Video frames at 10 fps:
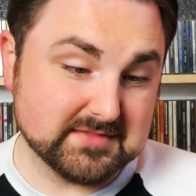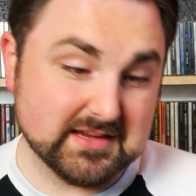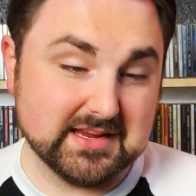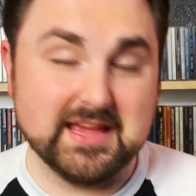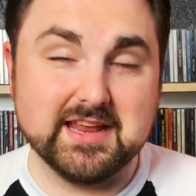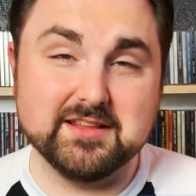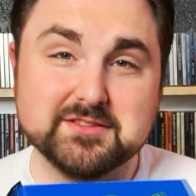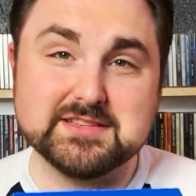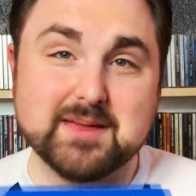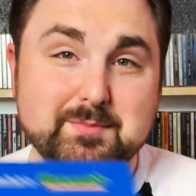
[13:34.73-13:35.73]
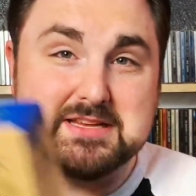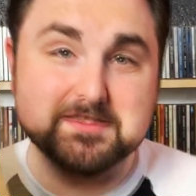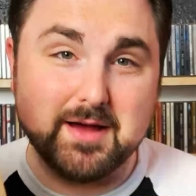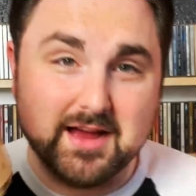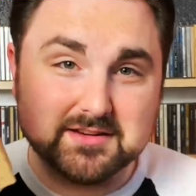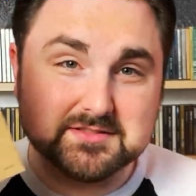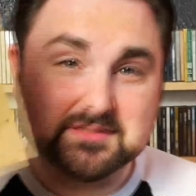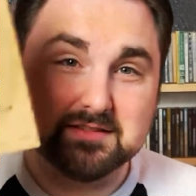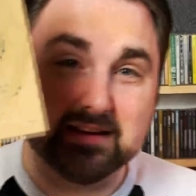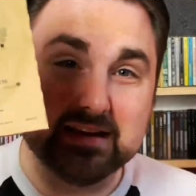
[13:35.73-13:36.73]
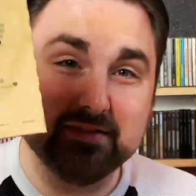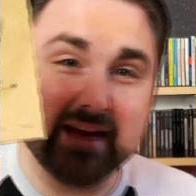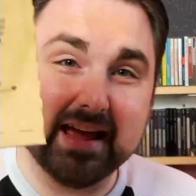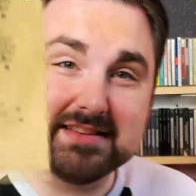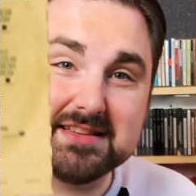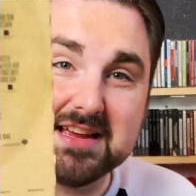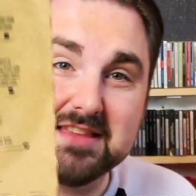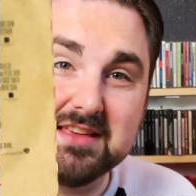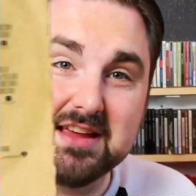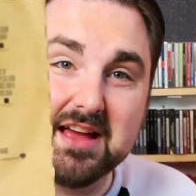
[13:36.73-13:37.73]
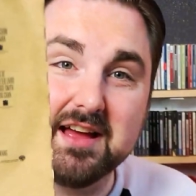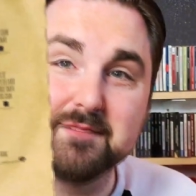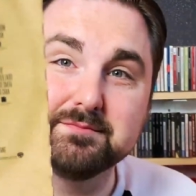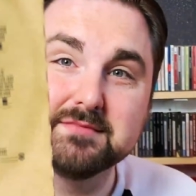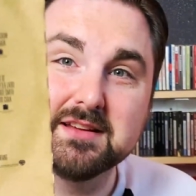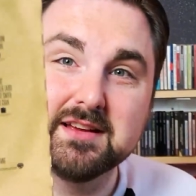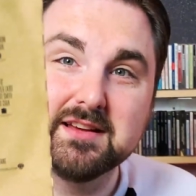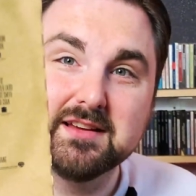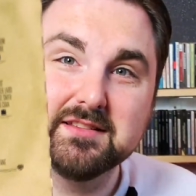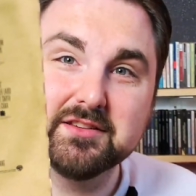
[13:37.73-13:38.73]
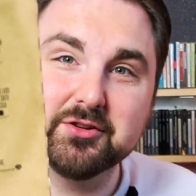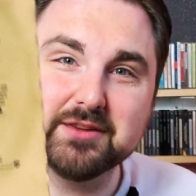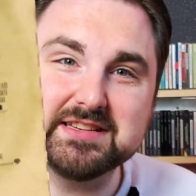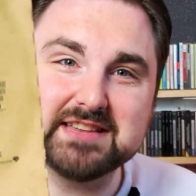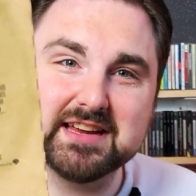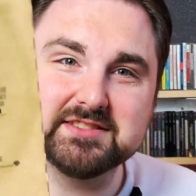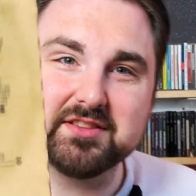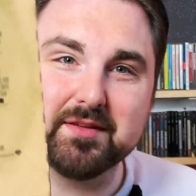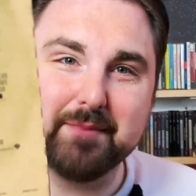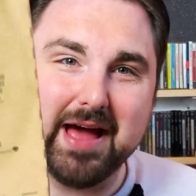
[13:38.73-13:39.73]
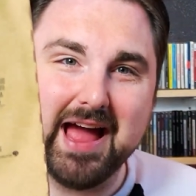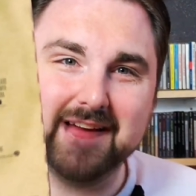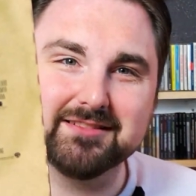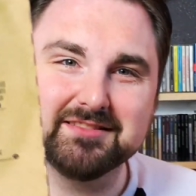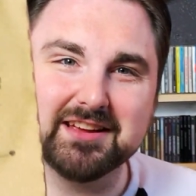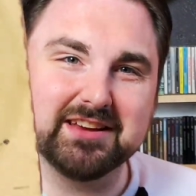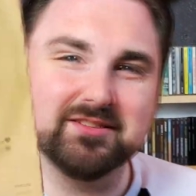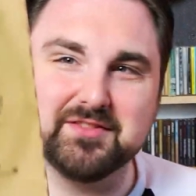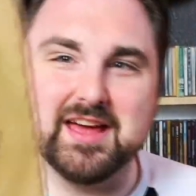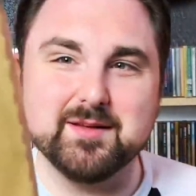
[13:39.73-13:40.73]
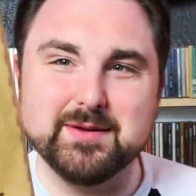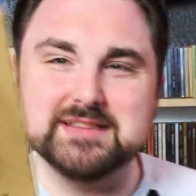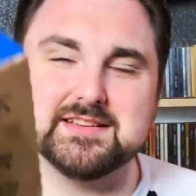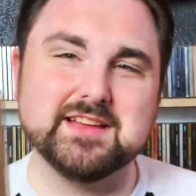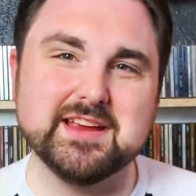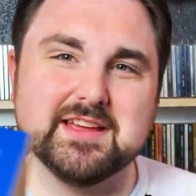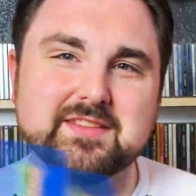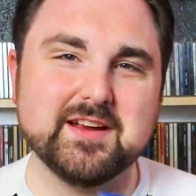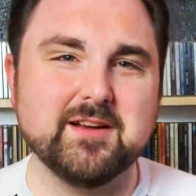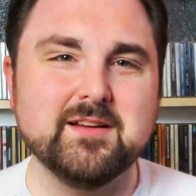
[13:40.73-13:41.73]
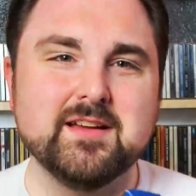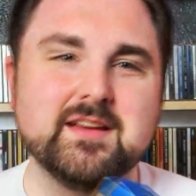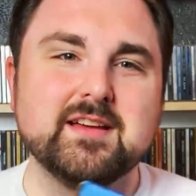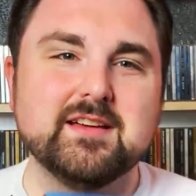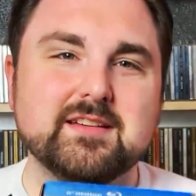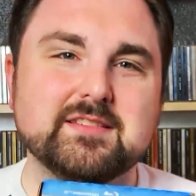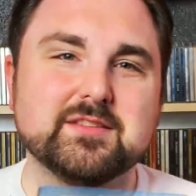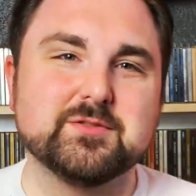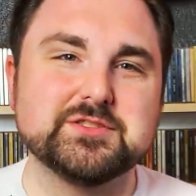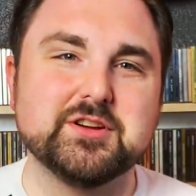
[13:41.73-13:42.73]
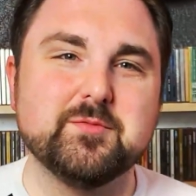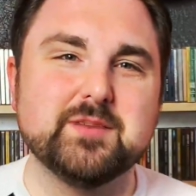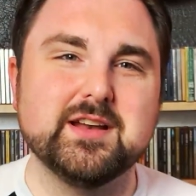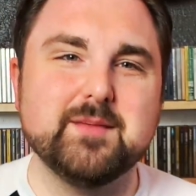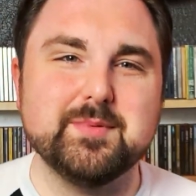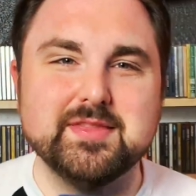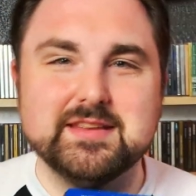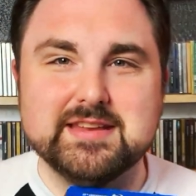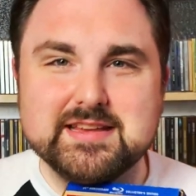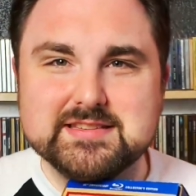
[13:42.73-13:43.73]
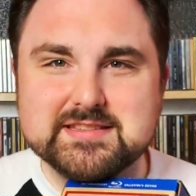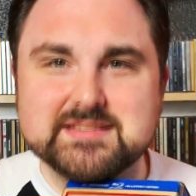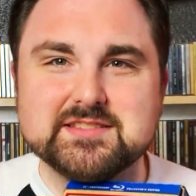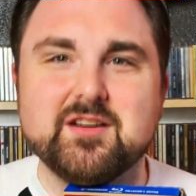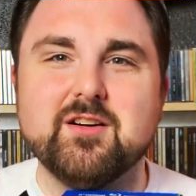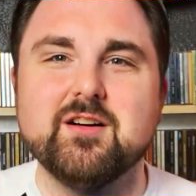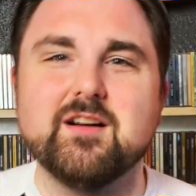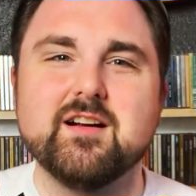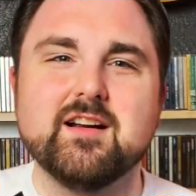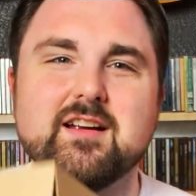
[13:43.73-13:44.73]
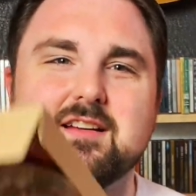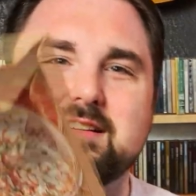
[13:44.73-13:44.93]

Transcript: Again, it looks like a pizza box. It even has like the grease stains on the back, like if you had a pizza laying in there. And then of course you open it up, and the discs are